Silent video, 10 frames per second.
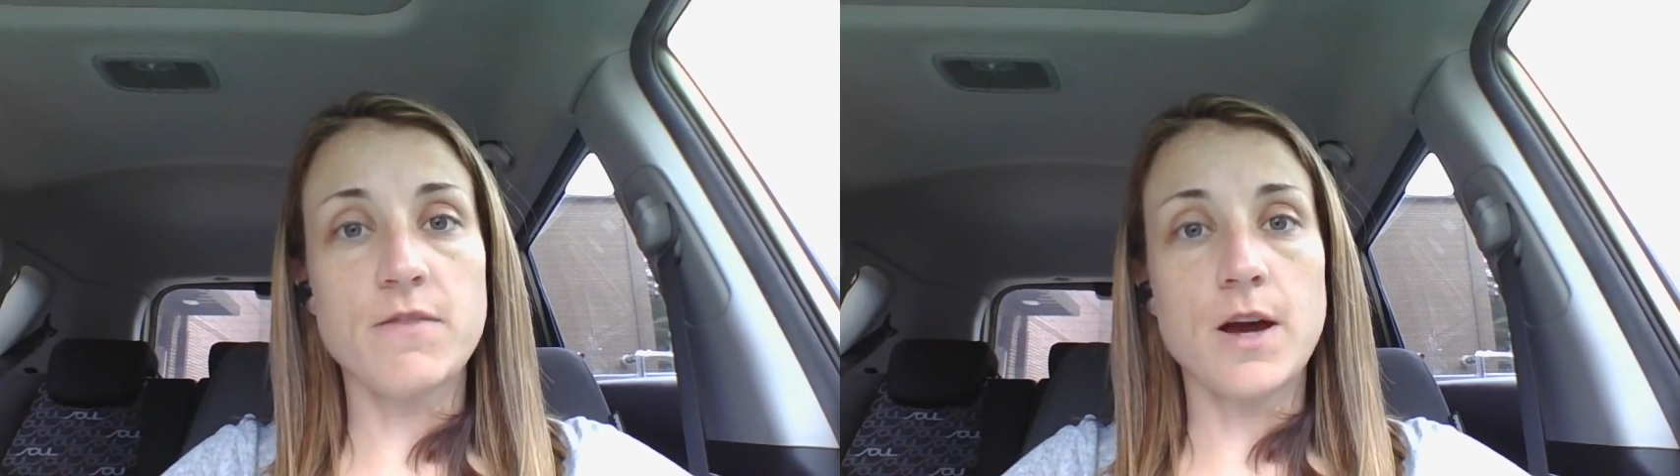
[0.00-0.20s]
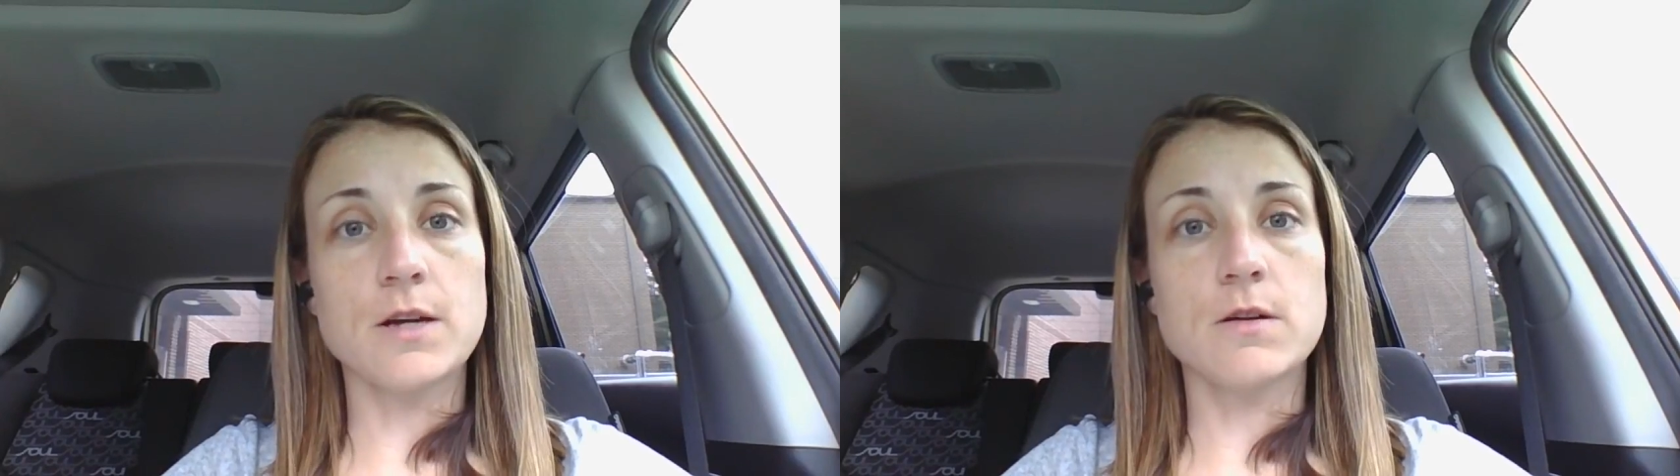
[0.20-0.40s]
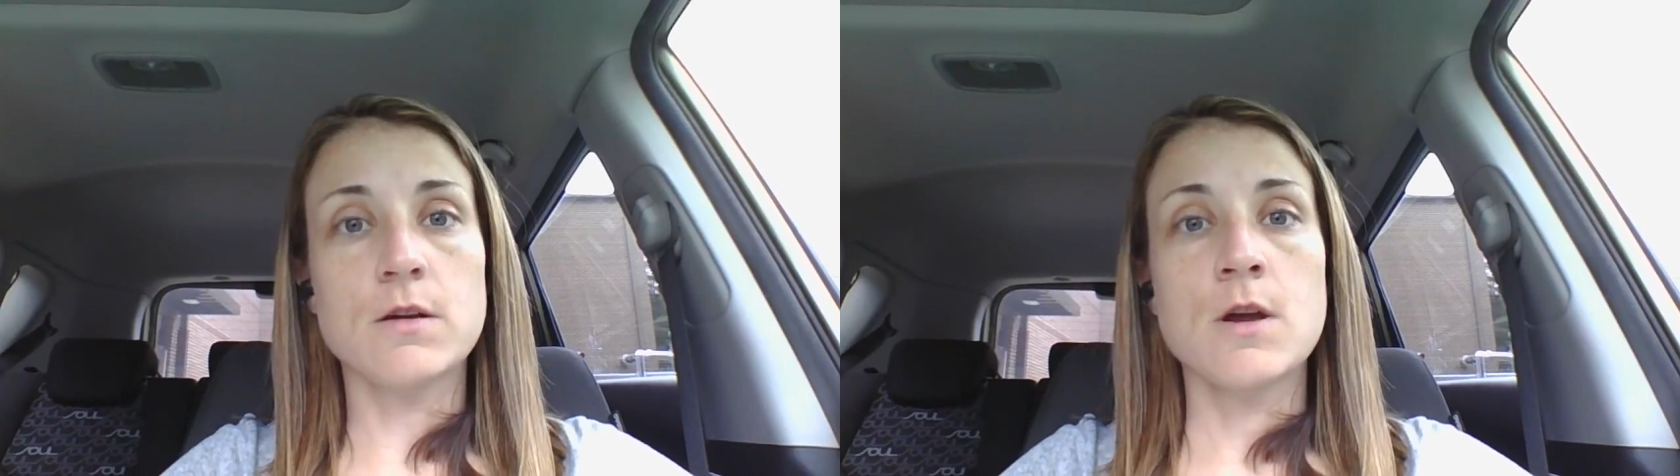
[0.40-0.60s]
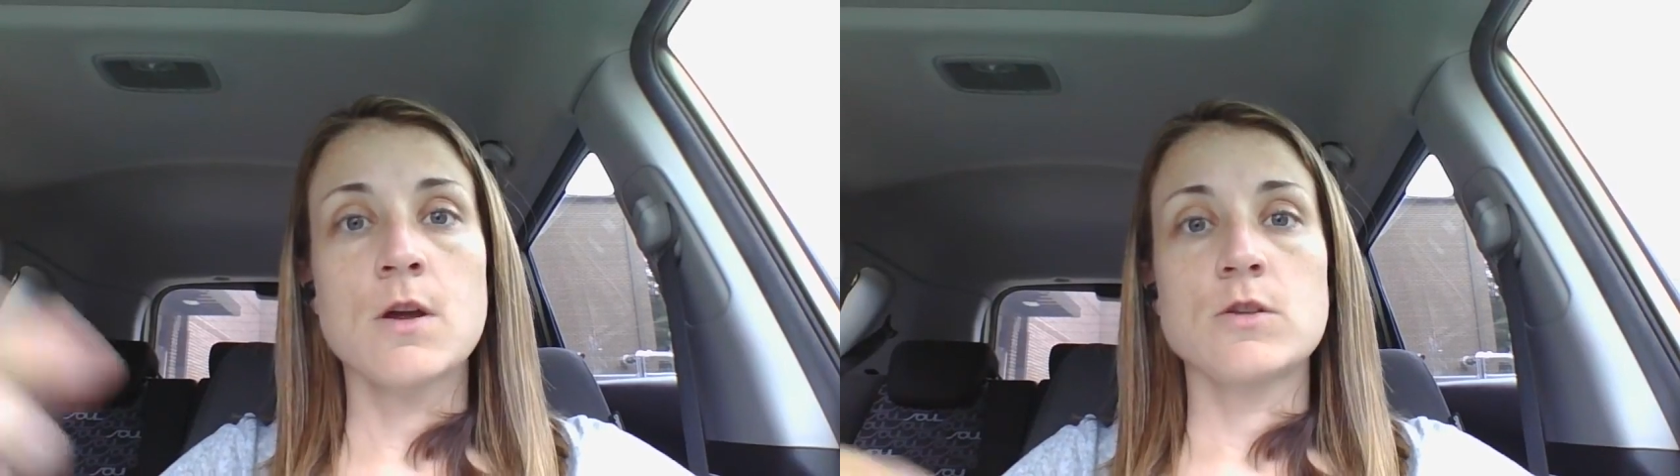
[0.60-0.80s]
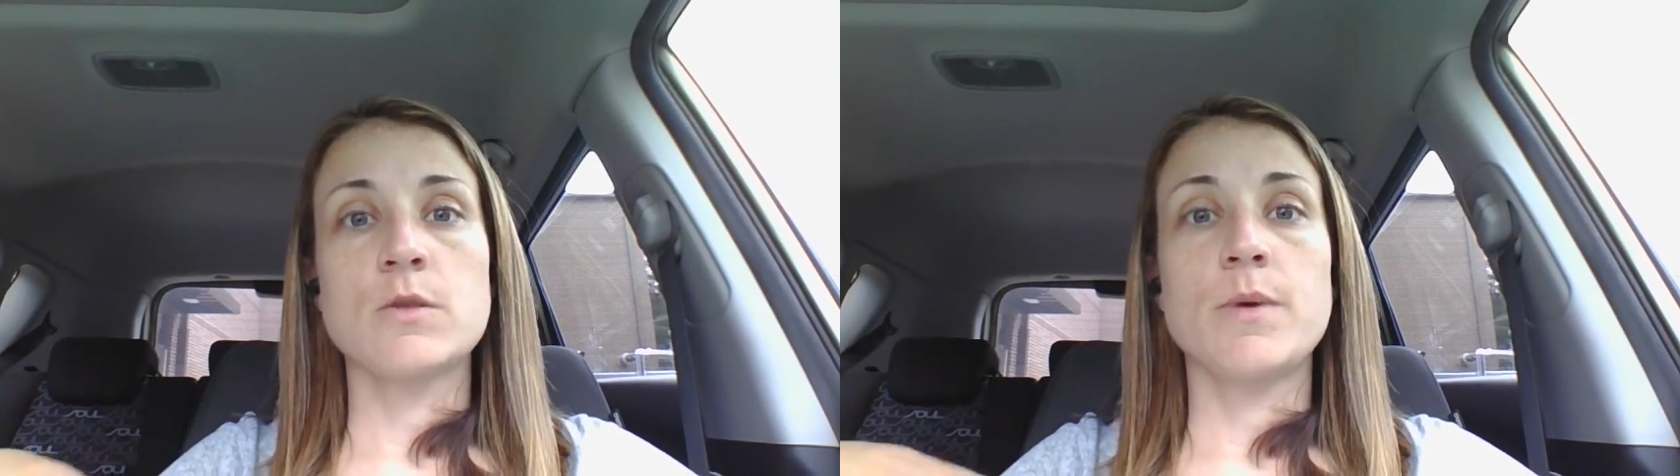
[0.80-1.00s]
factor.
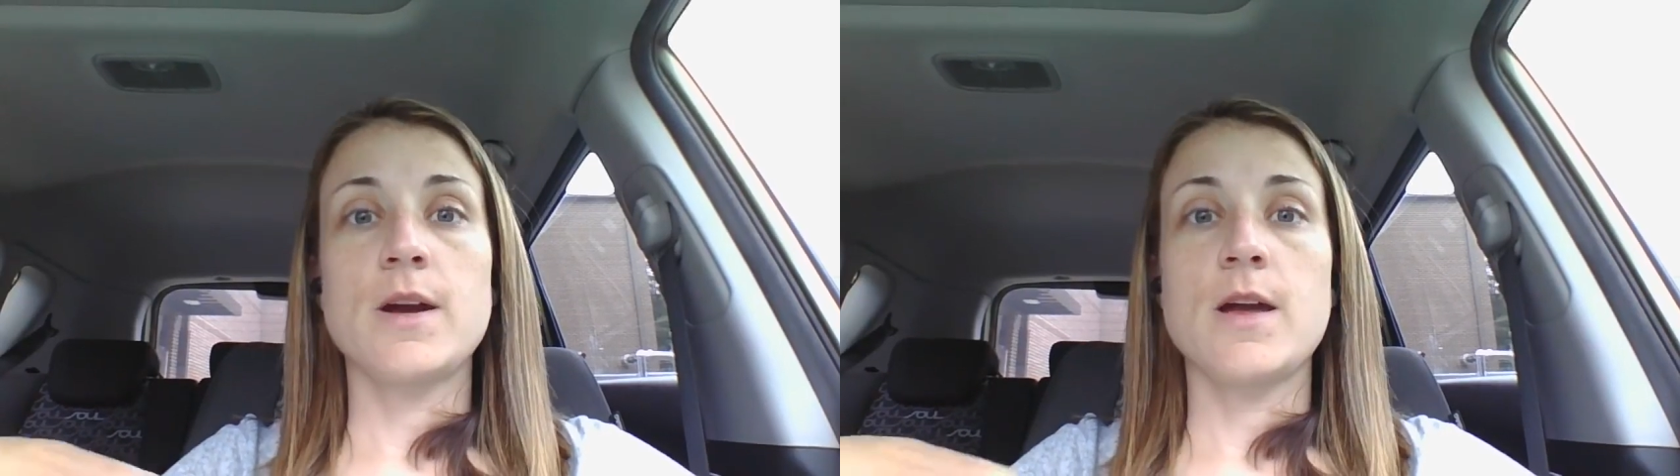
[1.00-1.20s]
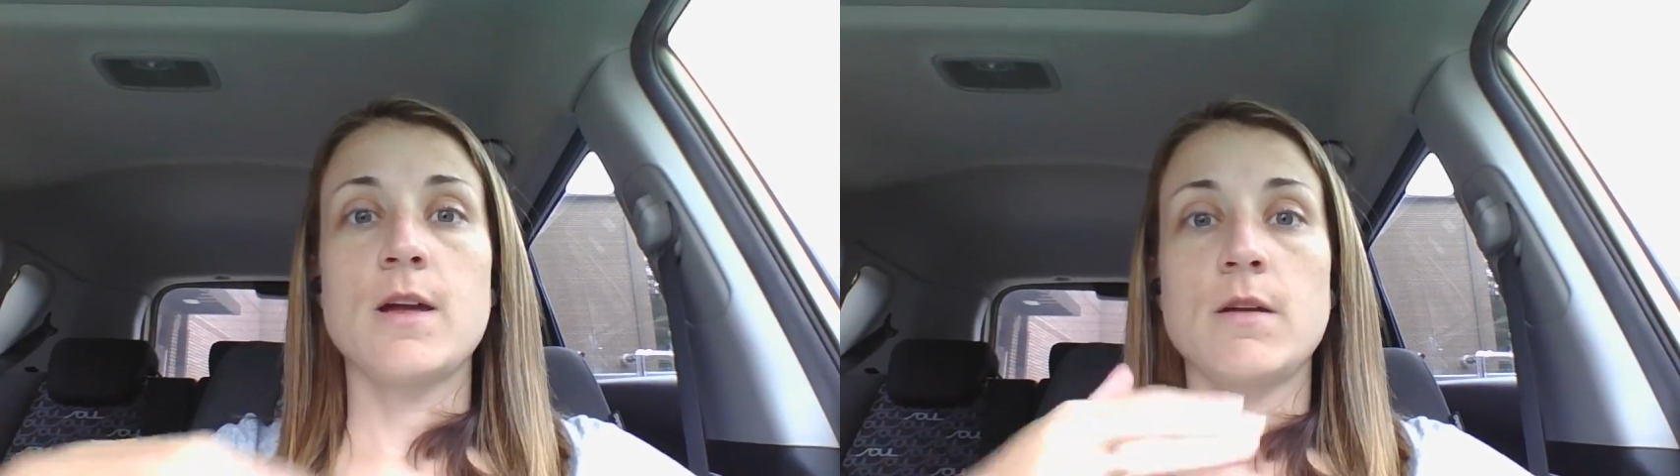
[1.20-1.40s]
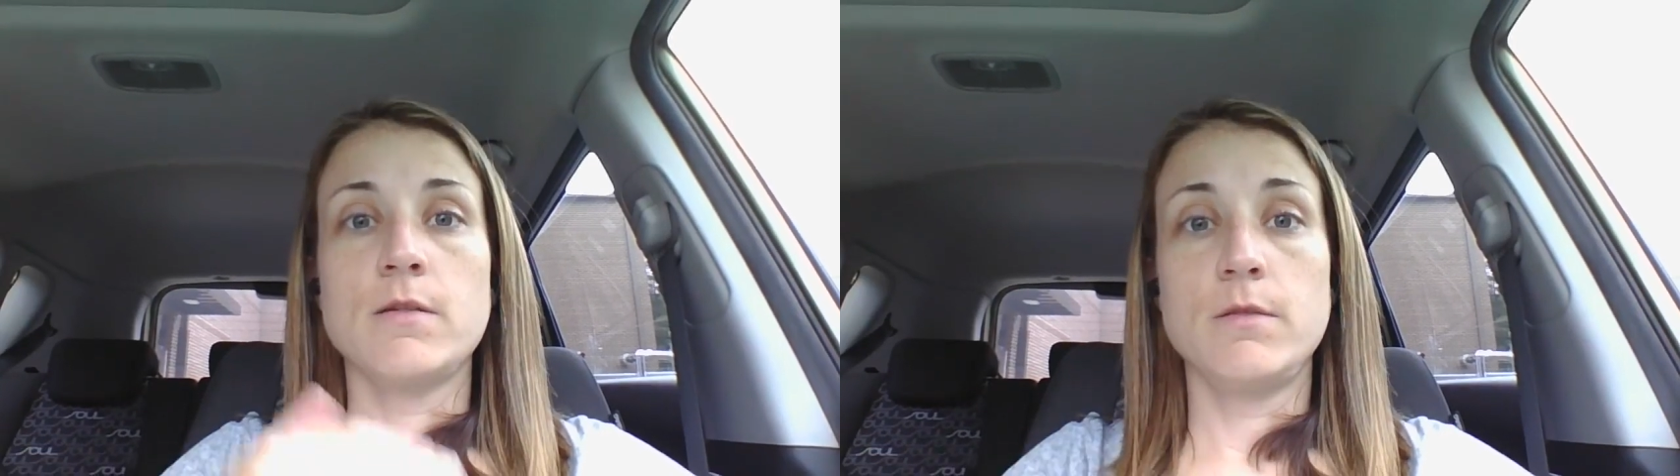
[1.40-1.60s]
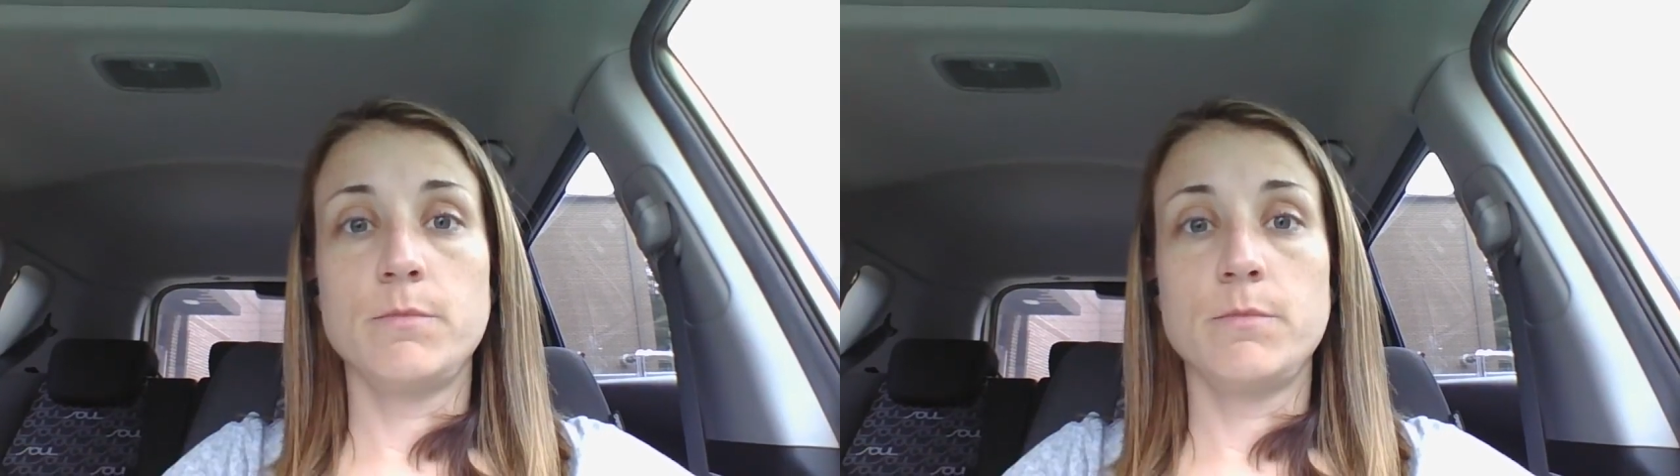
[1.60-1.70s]
So by